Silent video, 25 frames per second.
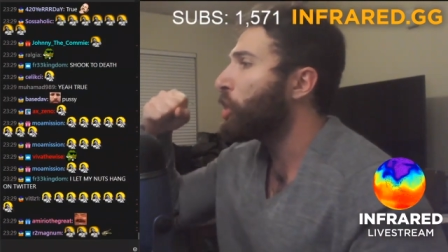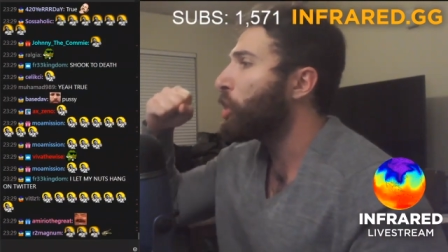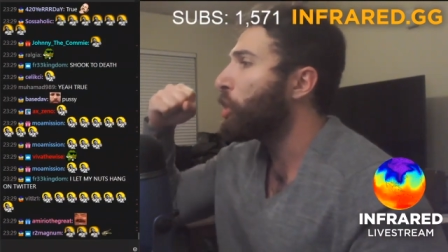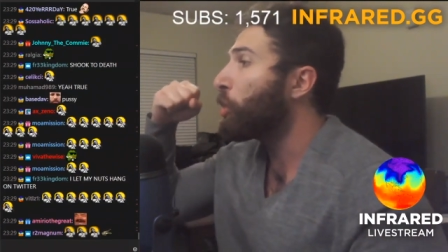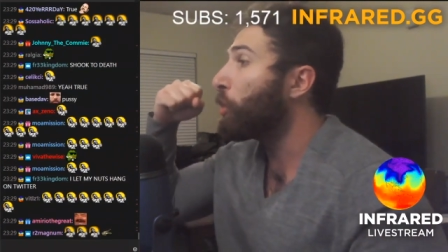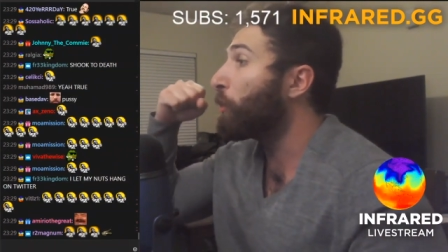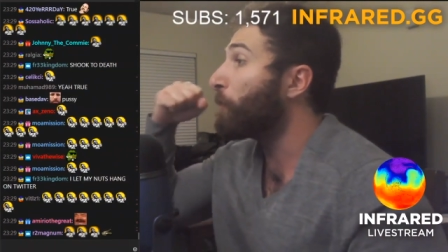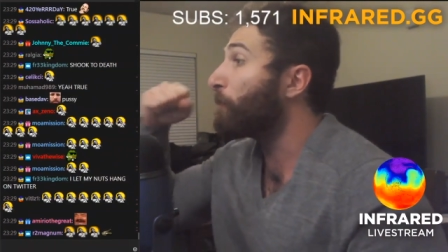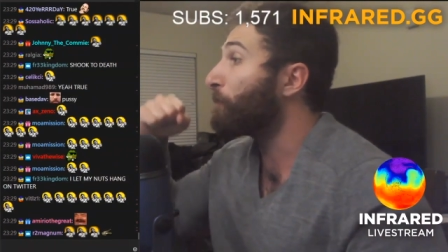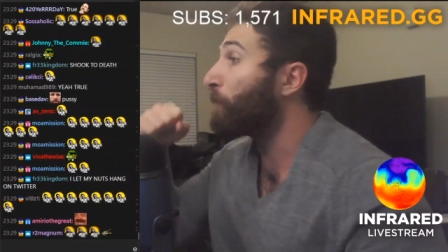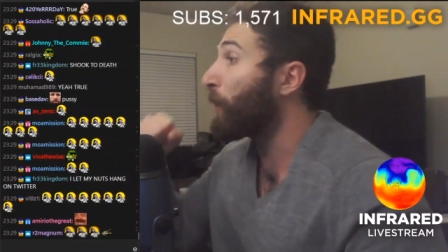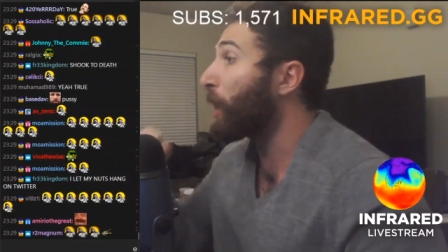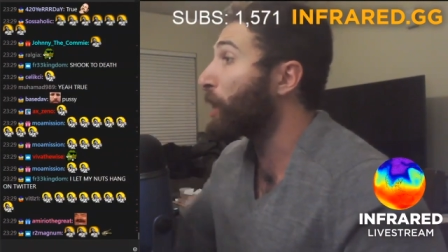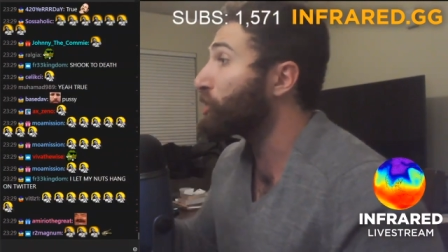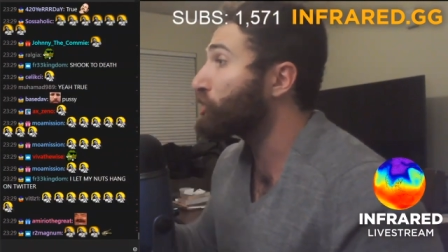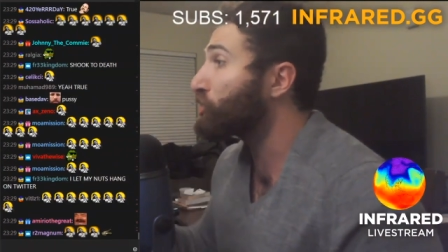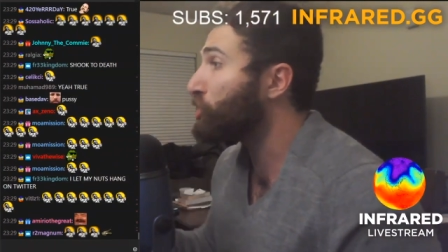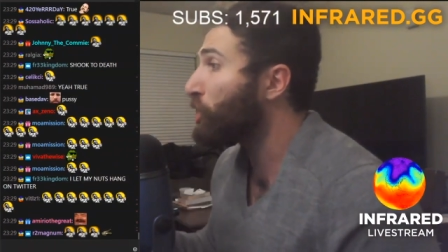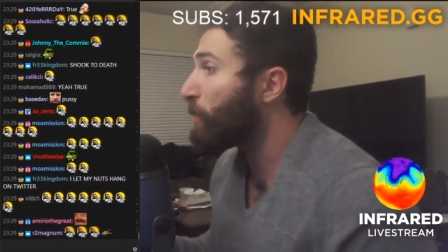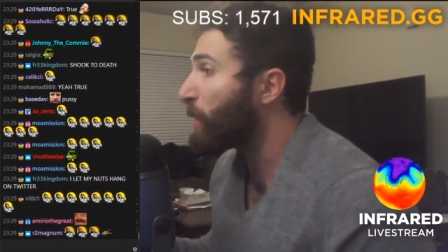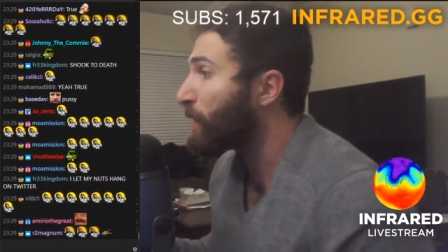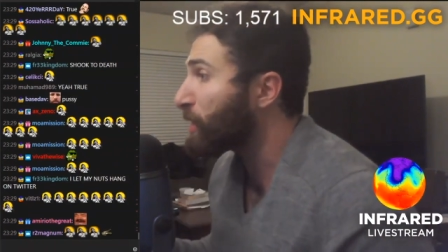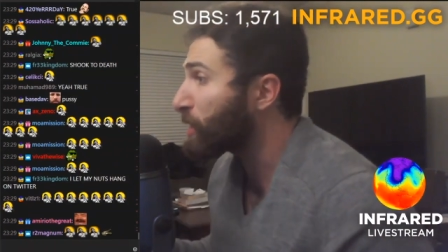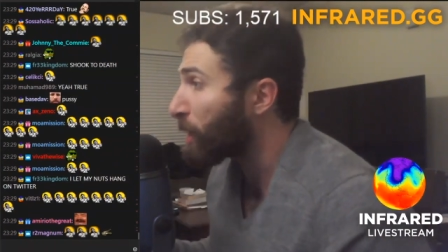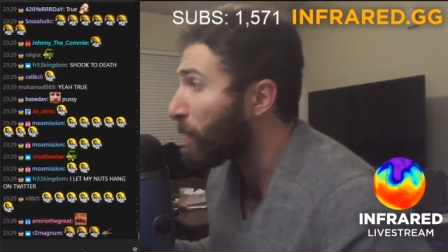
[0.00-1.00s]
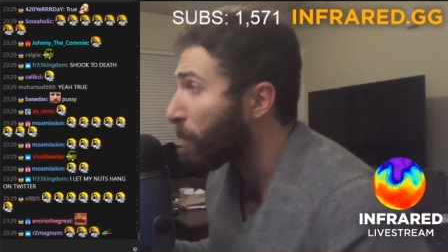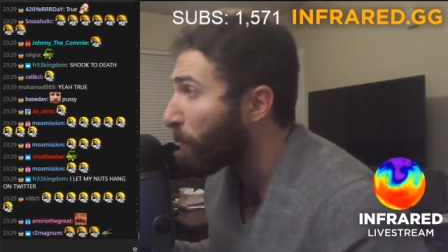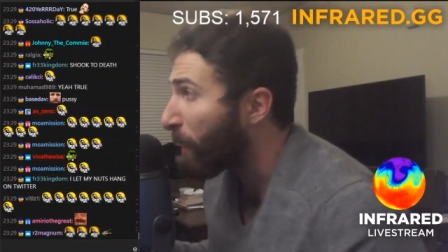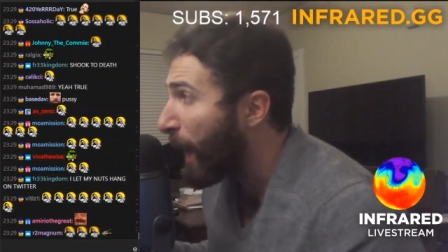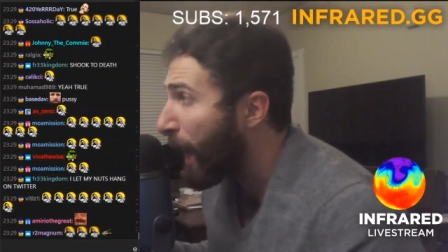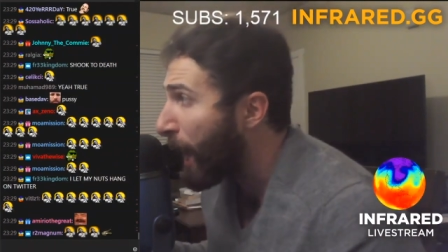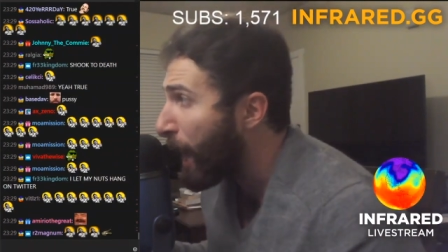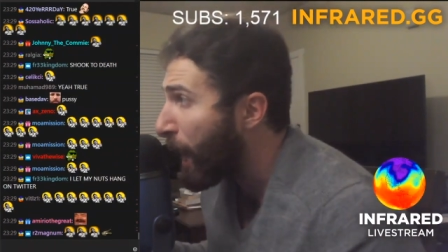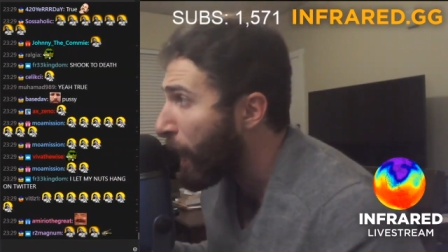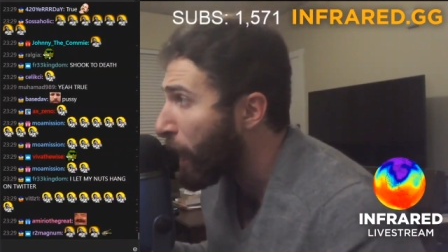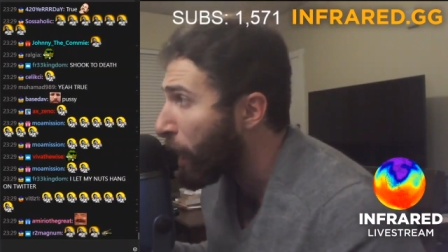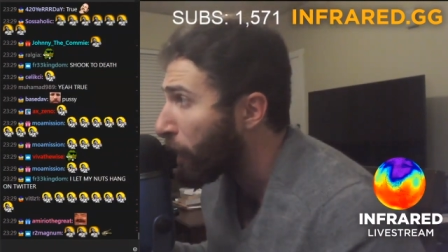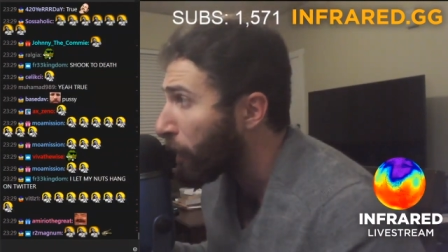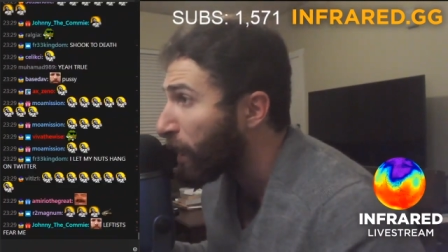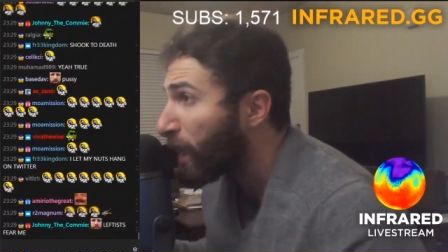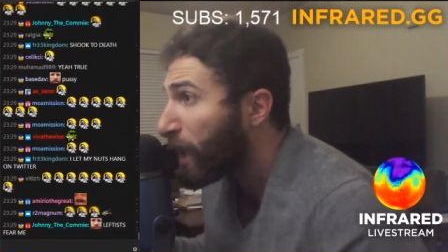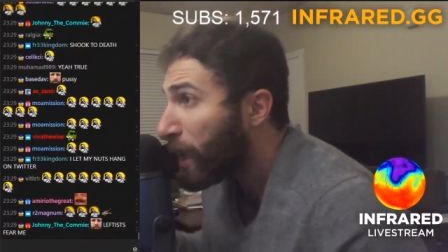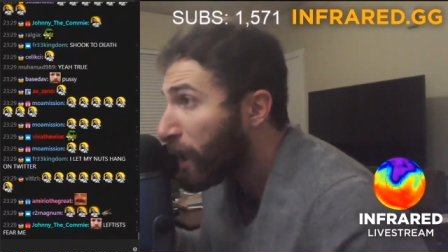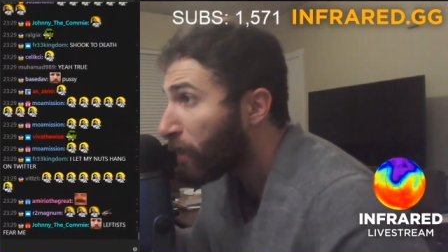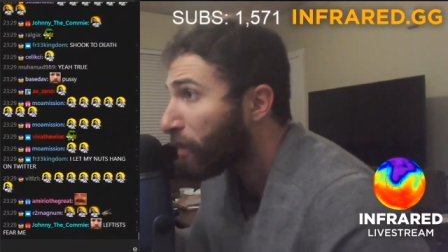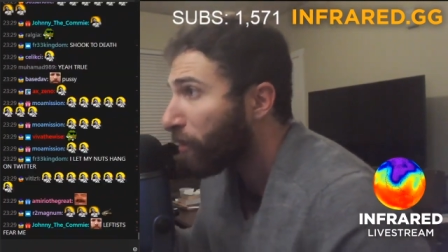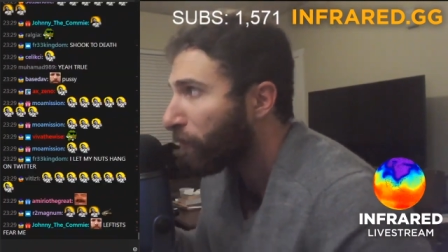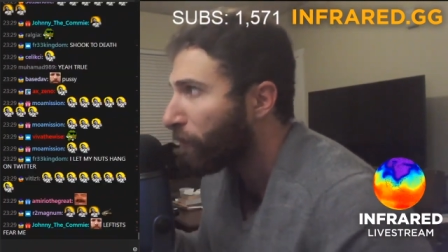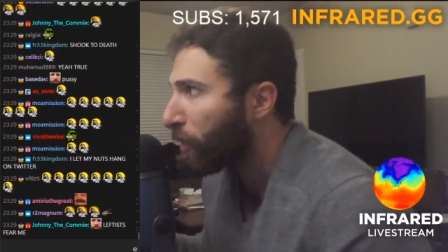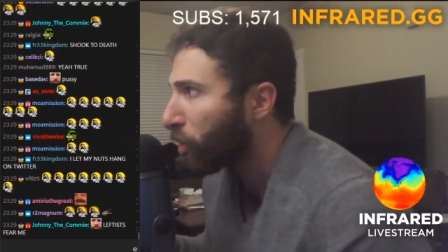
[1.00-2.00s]
who fights them as a man,
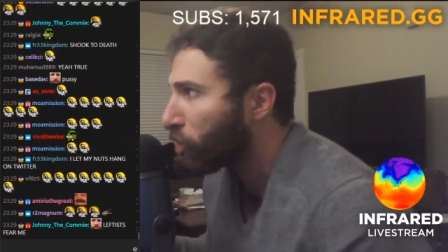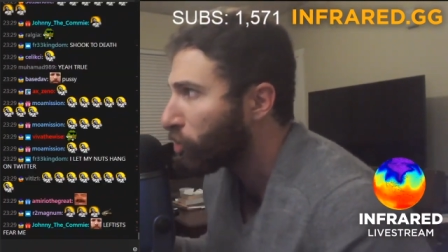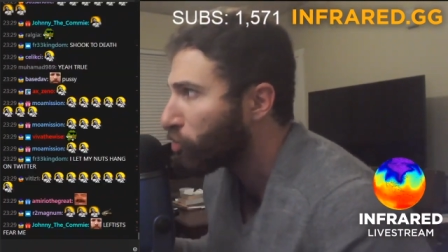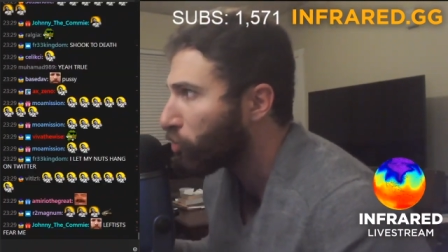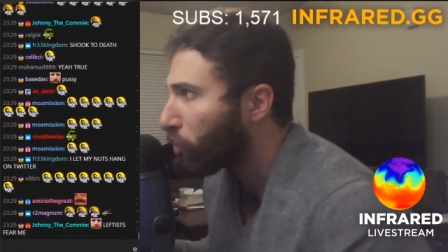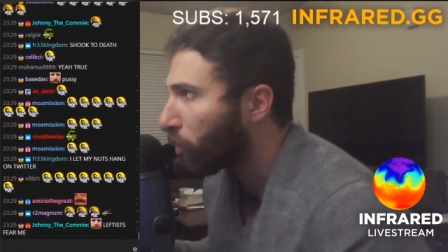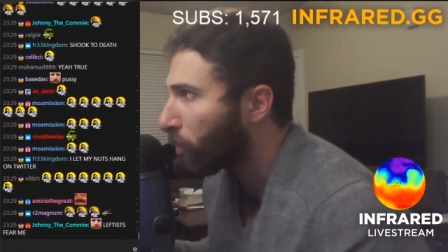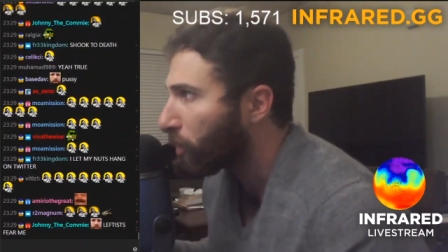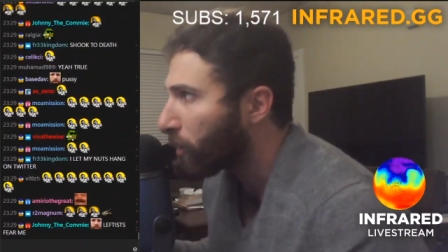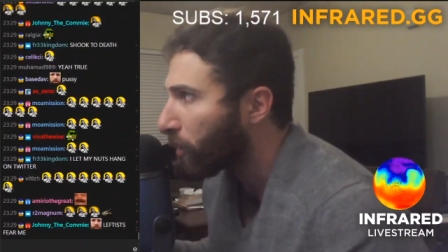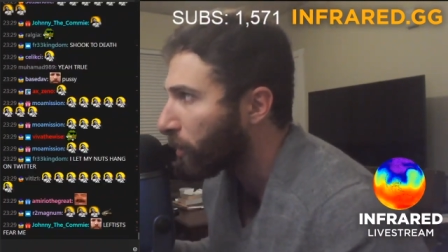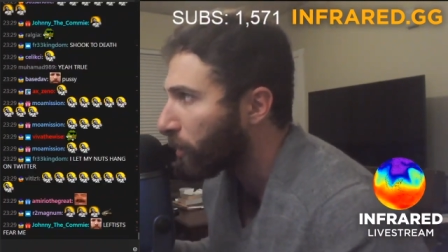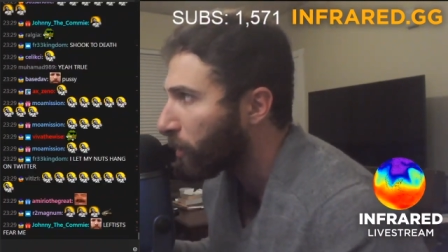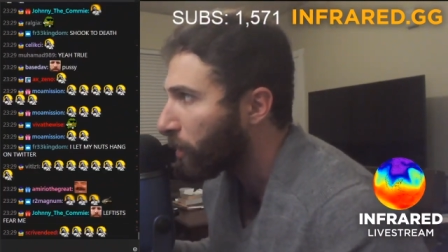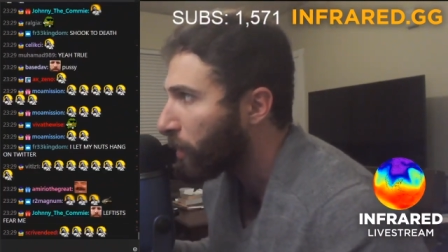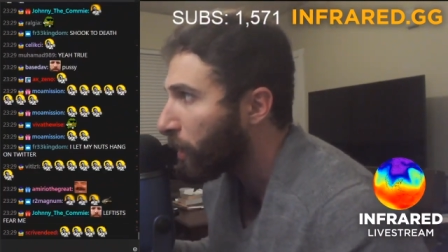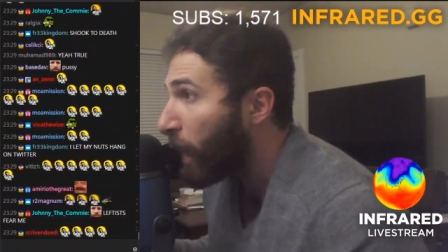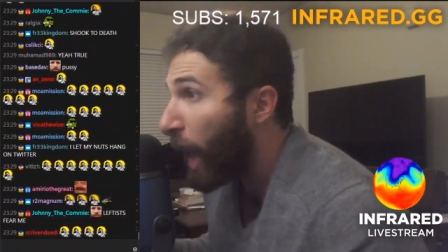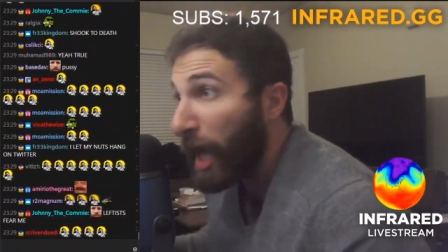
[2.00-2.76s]
individually.